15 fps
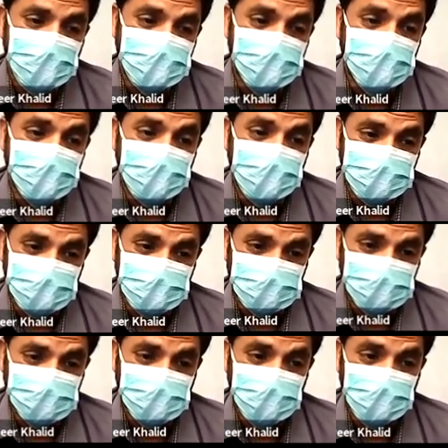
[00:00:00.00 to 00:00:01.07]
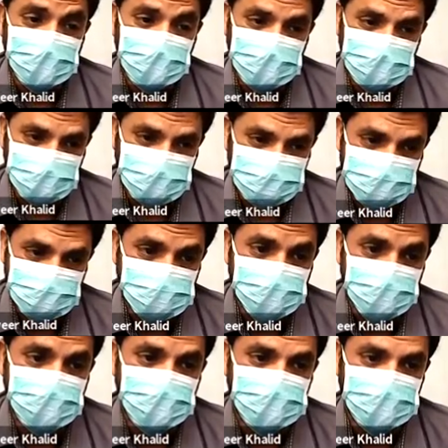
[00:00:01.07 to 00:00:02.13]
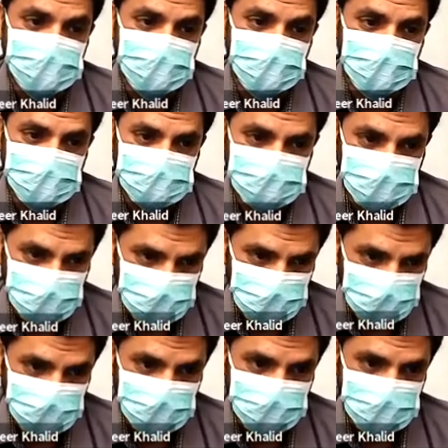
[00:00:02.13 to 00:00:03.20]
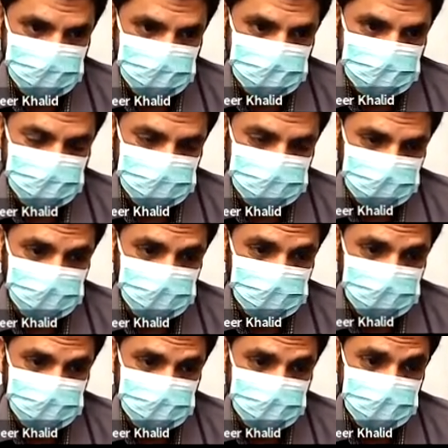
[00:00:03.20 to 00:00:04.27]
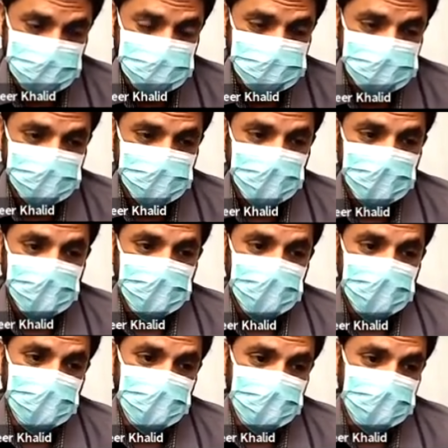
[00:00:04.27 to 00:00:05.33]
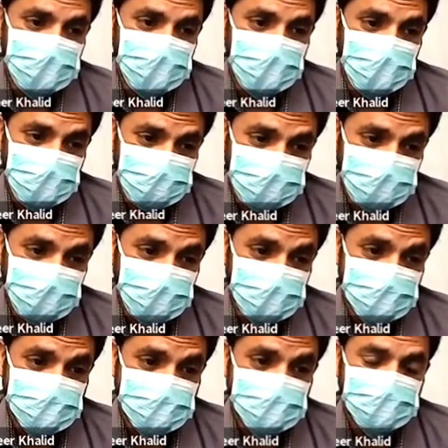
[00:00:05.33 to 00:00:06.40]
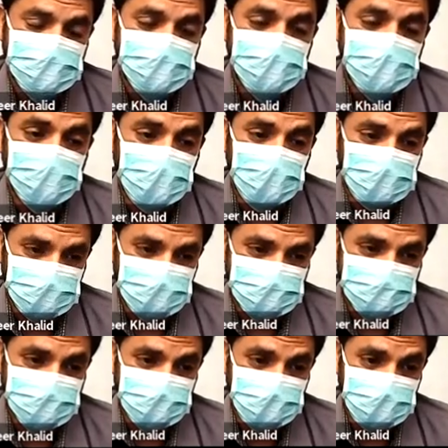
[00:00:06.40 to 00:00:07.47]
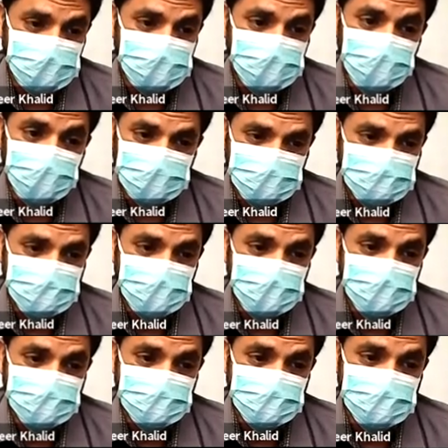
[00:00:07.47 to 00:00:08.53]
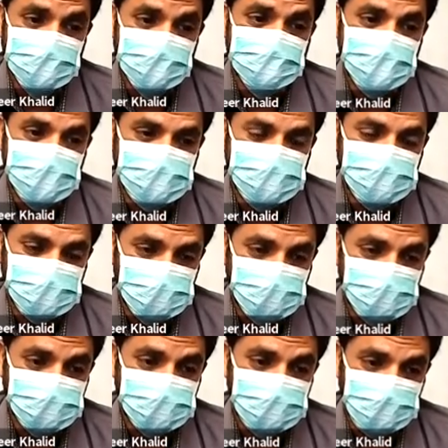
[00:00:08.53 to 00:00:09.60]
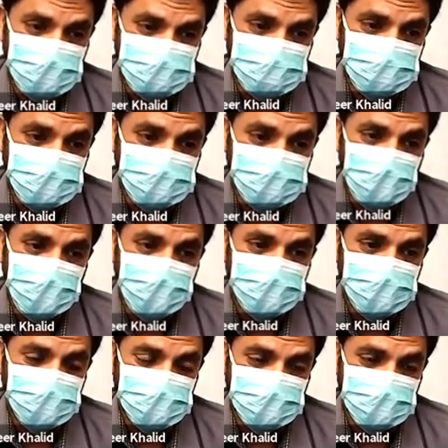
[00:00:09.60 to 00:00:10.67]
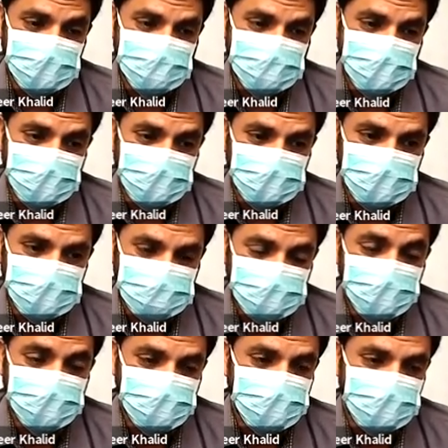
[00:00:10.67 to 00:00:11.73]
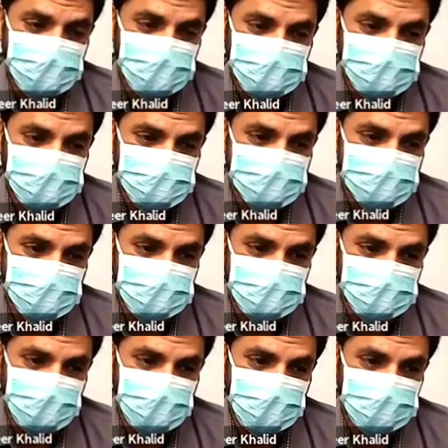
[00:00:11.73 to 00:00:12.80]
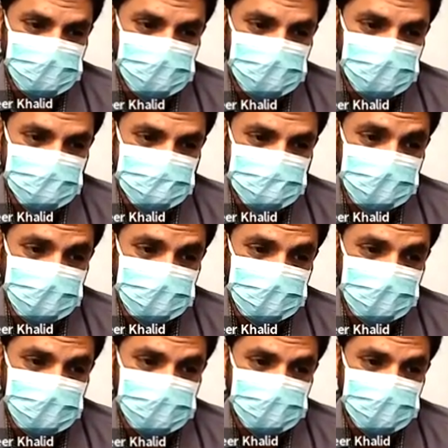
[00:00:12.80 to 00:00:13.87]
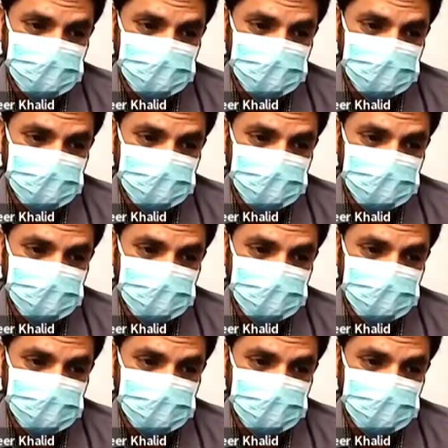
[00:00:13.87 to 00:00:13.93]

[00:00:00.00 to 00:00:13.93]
Urea and electrolyte, it gives clue about the renal disease, some renal disease, and LFTs. Clotting screen is necessary for both. We plan for the ascite. In the future, we plan for the ascitic tap.